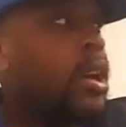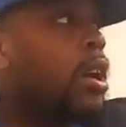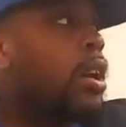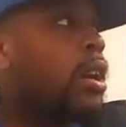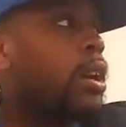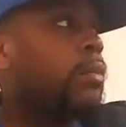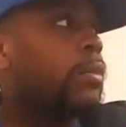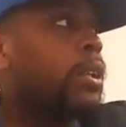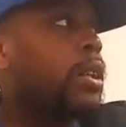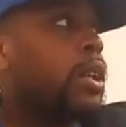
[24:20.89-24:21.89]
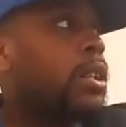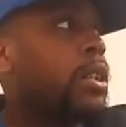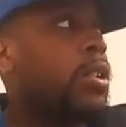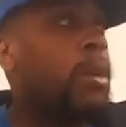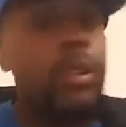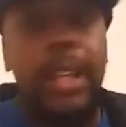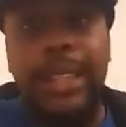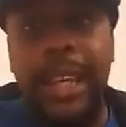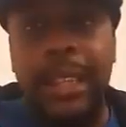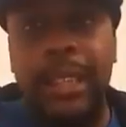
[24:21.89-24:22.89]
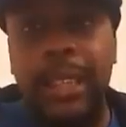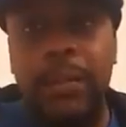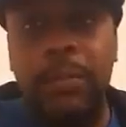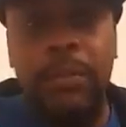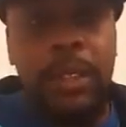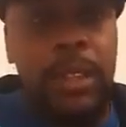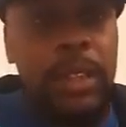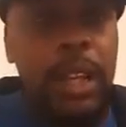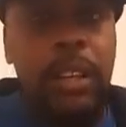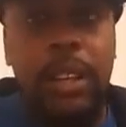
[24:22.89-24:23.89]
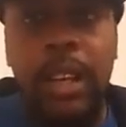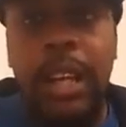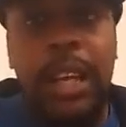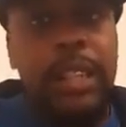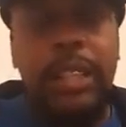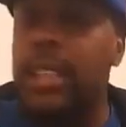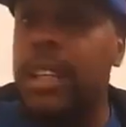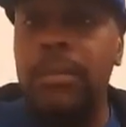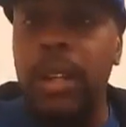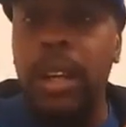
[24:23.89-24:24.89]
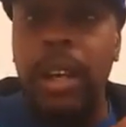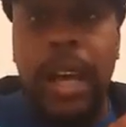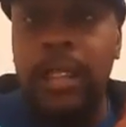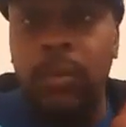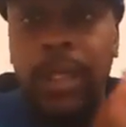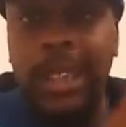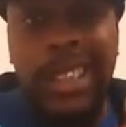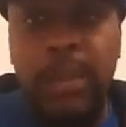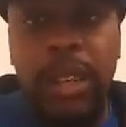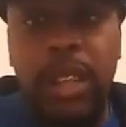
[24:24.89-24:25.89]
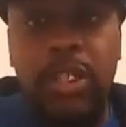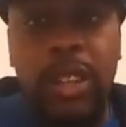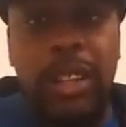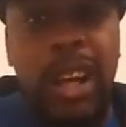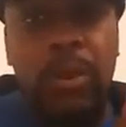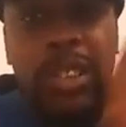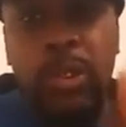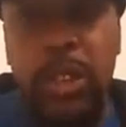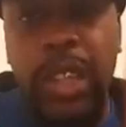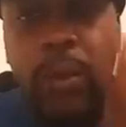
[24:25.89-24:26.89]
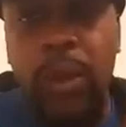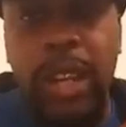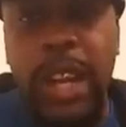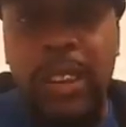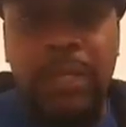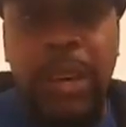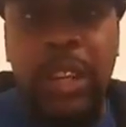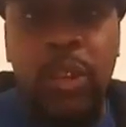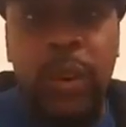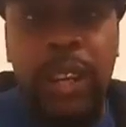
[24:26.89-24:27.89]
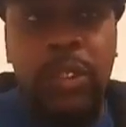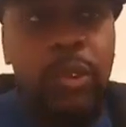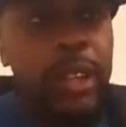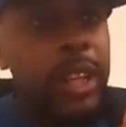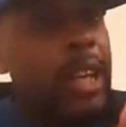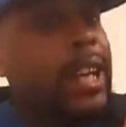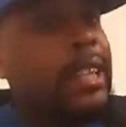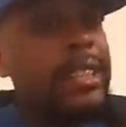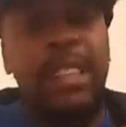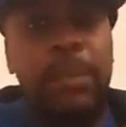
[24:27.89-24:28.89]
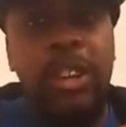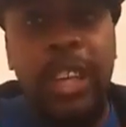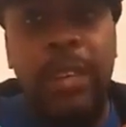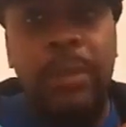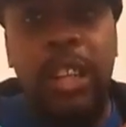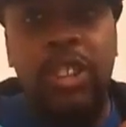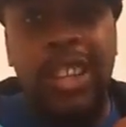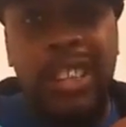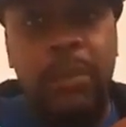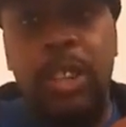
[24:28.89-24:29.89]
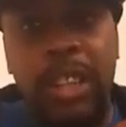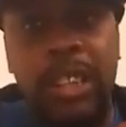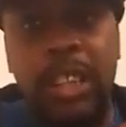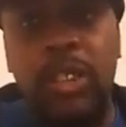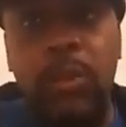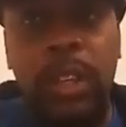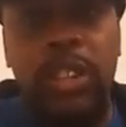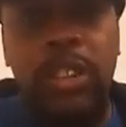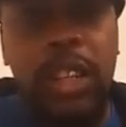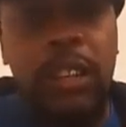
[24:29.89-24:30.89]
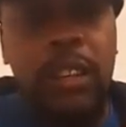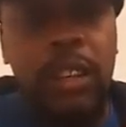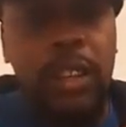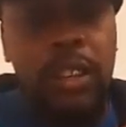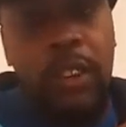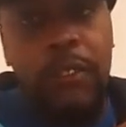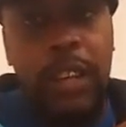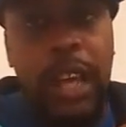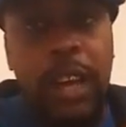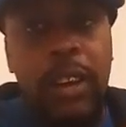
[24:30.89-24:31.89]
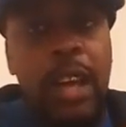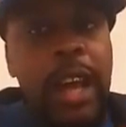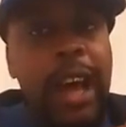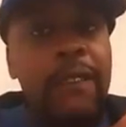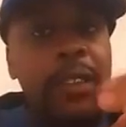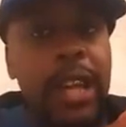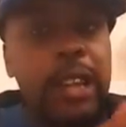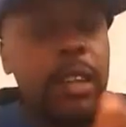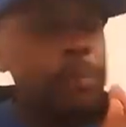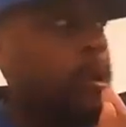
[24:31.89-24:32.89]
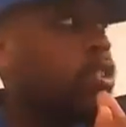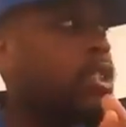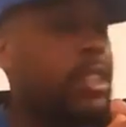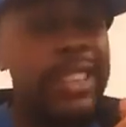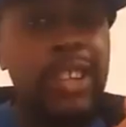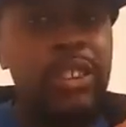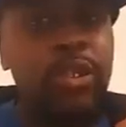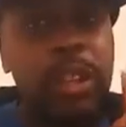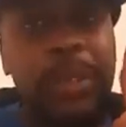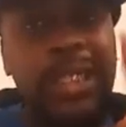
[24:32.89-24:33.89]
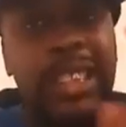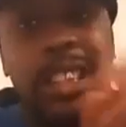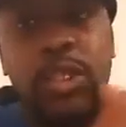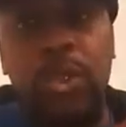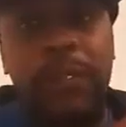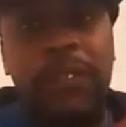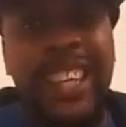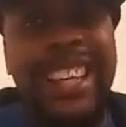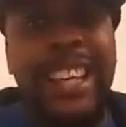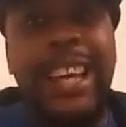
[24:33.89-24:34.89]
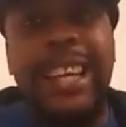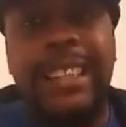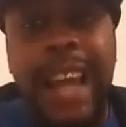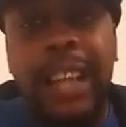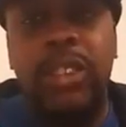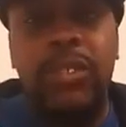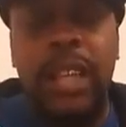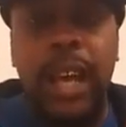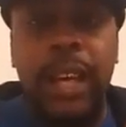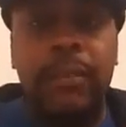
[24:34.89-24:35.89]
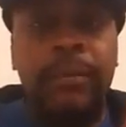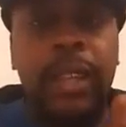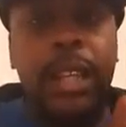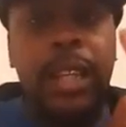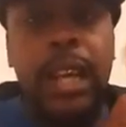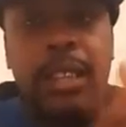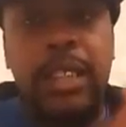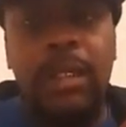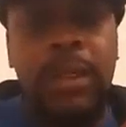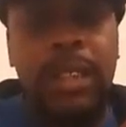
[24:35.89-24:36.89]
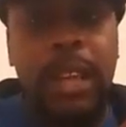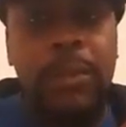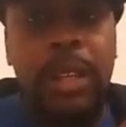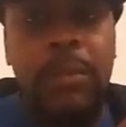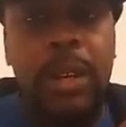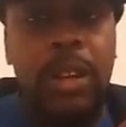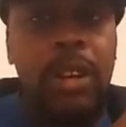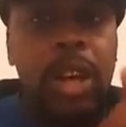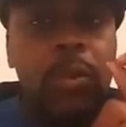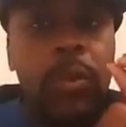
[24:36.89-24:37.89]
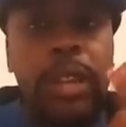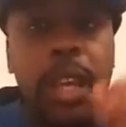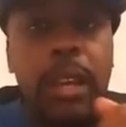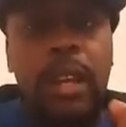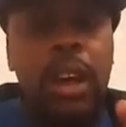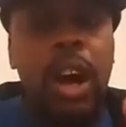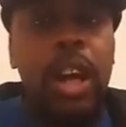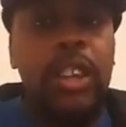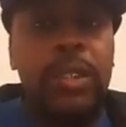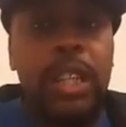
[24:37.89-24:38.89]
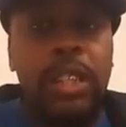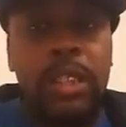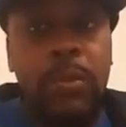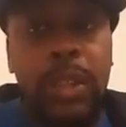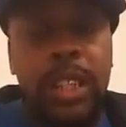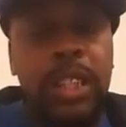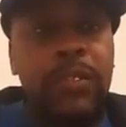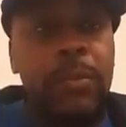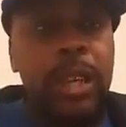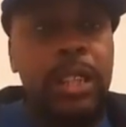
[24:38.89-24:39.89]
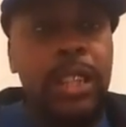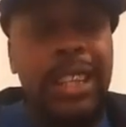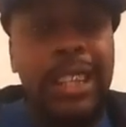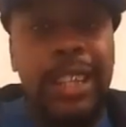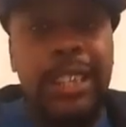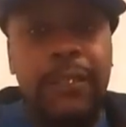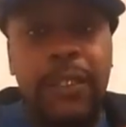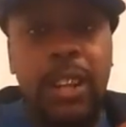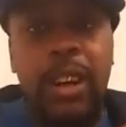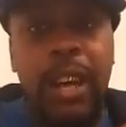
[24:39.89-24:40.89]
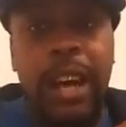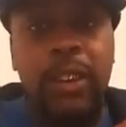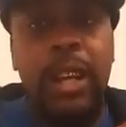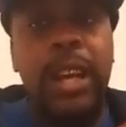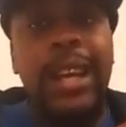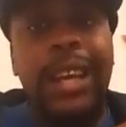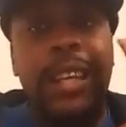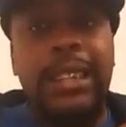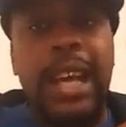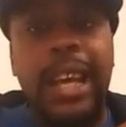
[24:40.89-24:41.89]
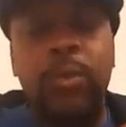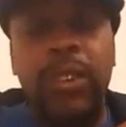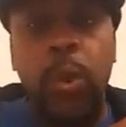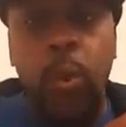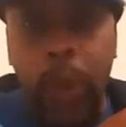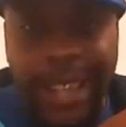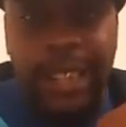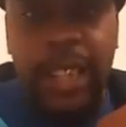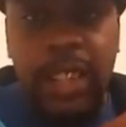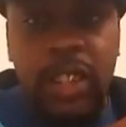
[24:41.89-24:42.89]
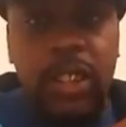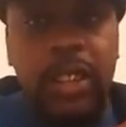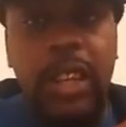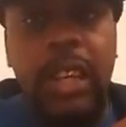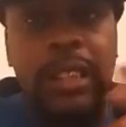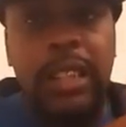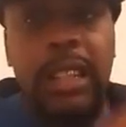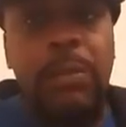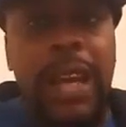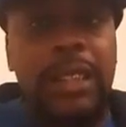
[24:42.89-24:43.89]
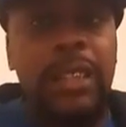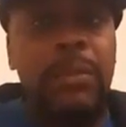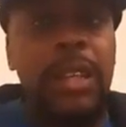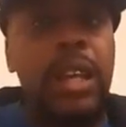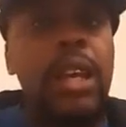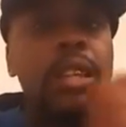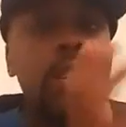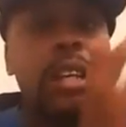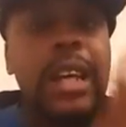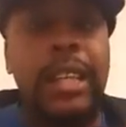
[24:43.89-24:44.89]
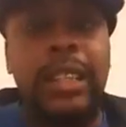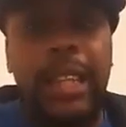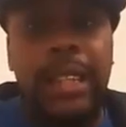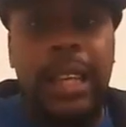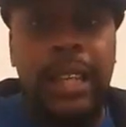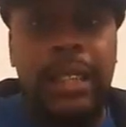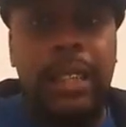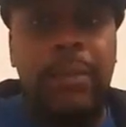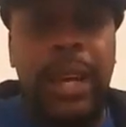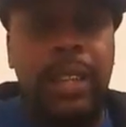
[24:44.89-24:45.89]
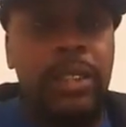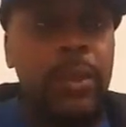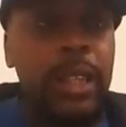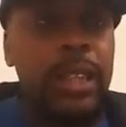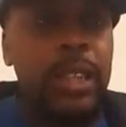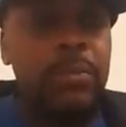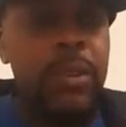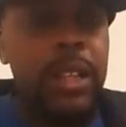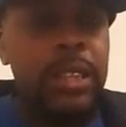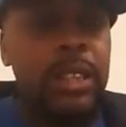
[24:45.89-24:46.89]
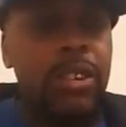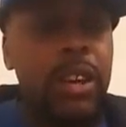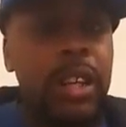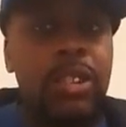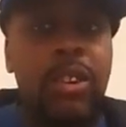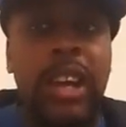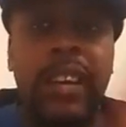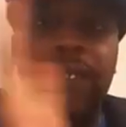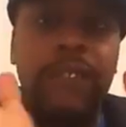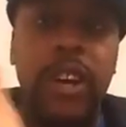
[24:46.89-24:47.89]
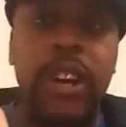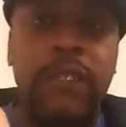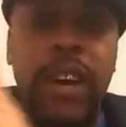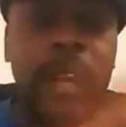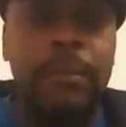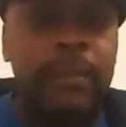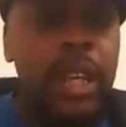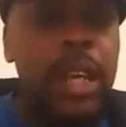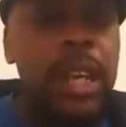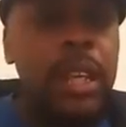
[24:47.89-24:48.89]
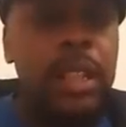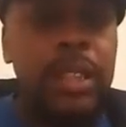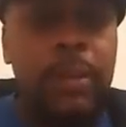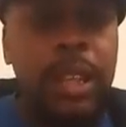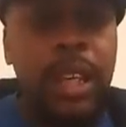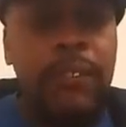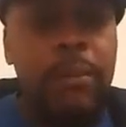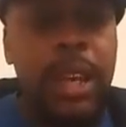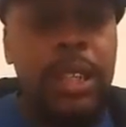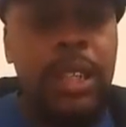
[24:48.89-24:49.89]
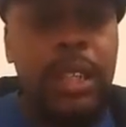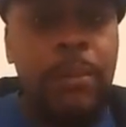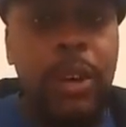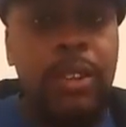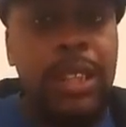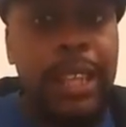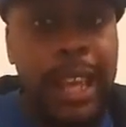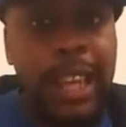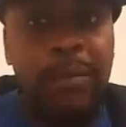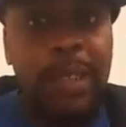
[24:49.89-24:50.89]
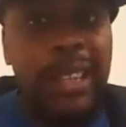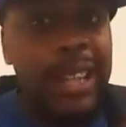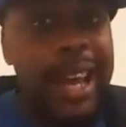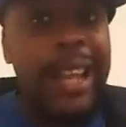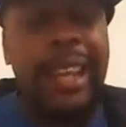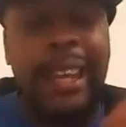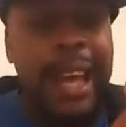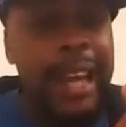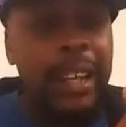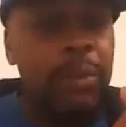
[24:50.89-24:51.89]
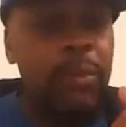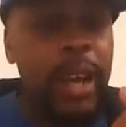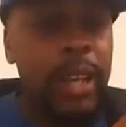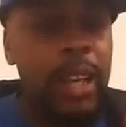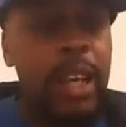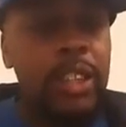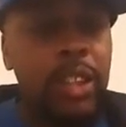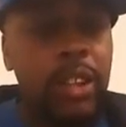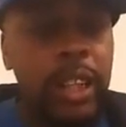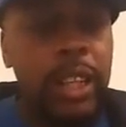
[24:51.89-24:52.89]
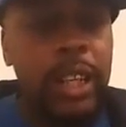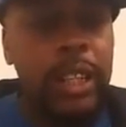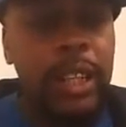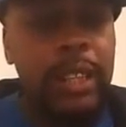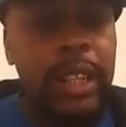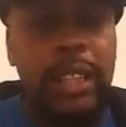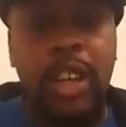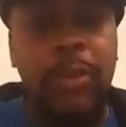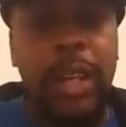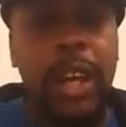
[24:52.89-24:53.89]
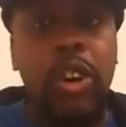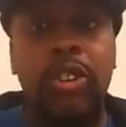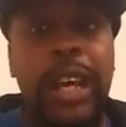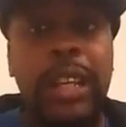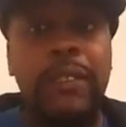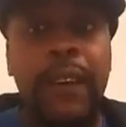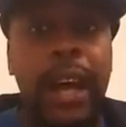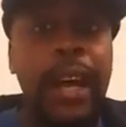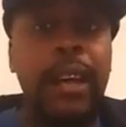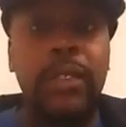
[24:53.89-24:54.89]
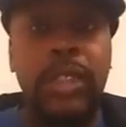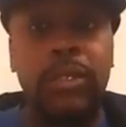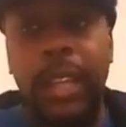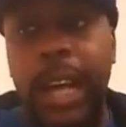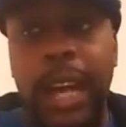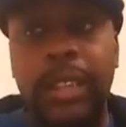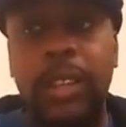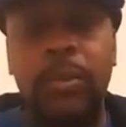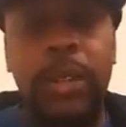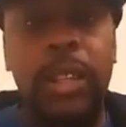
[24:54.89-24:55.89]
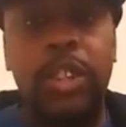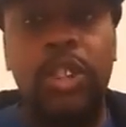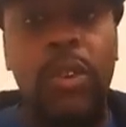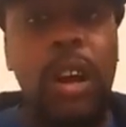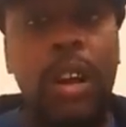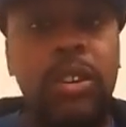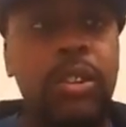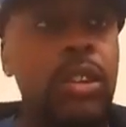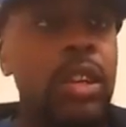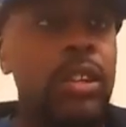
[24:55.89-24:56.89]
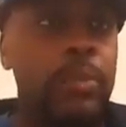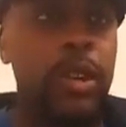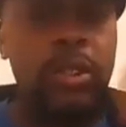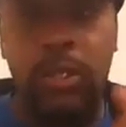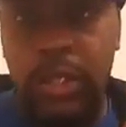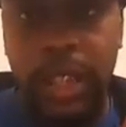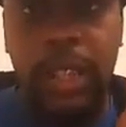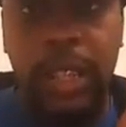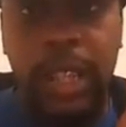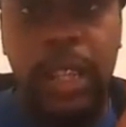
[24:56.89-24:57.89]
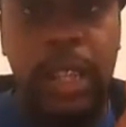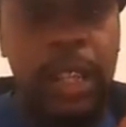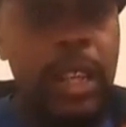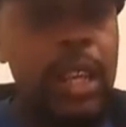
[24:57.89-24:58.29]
Um, and so I'm going to text this seller and just tell him, uh, ask him what's his email address. I always do it that way now. That's my new way of doing it. Send me your email address, and I'm going to send you what you need to, you know, fill out. I'll fill out the purchase and sales agreement, send it to him via DocuSign, and then I'll send him a separate email with that authorization to release information that he needs to fill on out and sign it with a wet signature and send it back to me so that I can get that into the bank so we can get this process started so I can verify. because some of the information that the person gave me did not line up right. So looking at this, they told me they owe ninety-five. That's what the guy told me, Gerardo, the person who sent the lead in.